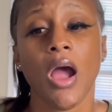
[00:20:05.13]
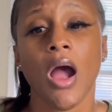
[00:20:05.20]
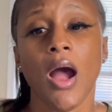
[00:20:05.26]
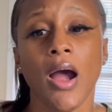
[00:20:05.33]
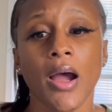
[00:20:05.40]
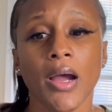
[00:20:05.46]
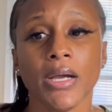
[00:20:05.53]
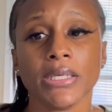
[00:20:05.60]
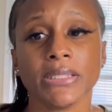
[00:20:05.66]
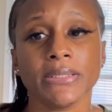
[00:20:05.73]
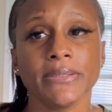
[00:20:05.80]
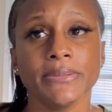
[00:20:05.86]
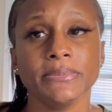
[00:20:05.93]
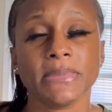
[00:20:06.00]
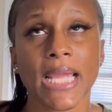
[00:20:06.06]

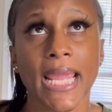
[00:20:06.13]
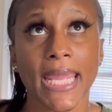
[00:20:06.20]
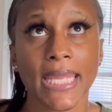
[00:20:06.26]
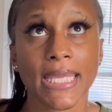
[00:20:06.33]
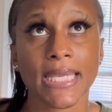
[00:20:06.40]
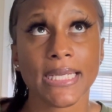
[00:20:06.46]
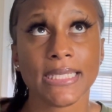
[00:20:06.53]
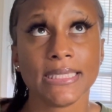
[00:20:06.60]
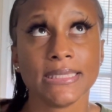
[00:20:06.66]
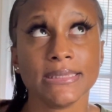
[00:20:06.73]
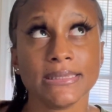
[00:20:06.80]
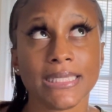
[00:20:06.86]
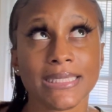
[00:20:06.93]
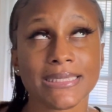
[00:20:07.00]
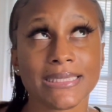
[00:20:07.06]
Um,
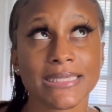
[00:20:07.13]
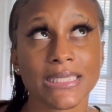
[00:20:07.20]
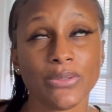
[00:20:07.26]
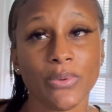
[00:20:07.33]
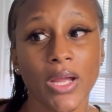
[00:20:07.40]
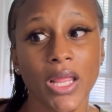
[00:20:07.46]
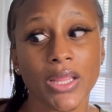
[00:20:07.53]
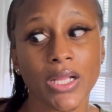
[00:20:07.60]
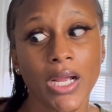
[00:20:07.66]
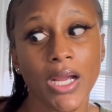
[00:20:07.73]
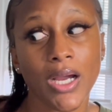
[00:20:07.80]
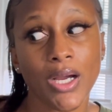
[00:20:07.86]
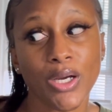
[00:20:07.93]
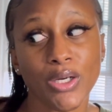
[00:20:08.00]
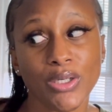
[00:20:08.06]
and let's see what other
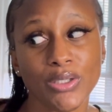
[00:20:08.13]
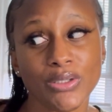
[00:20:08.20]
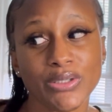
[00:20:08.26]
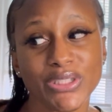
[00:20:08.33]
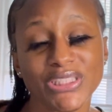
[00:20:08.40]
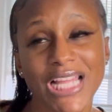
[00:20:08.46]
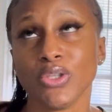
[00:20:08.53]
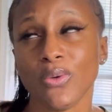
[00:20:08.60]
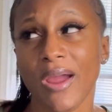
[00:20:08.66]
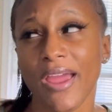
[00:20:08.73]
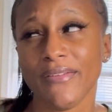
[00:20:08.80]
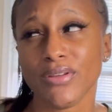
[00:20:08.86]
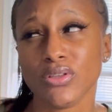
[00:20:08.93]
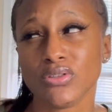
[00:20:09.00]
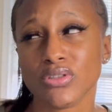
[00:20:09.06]
goals. Do I
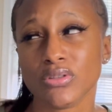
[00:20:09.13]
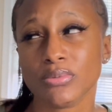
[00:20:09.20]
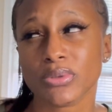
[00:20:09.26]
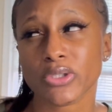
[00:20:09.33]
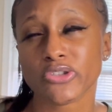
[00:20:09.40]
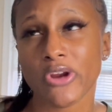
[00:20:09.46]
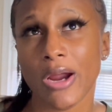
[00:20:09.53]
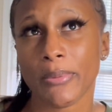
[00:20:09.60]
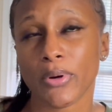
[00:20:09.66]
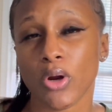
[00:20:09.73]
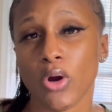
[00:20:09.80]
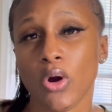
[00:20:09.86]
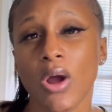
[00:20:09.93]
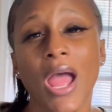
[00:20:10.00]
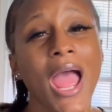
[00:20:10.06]
have a YouTube subscriber
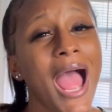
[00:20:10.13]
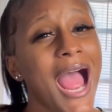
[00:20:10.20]
goal?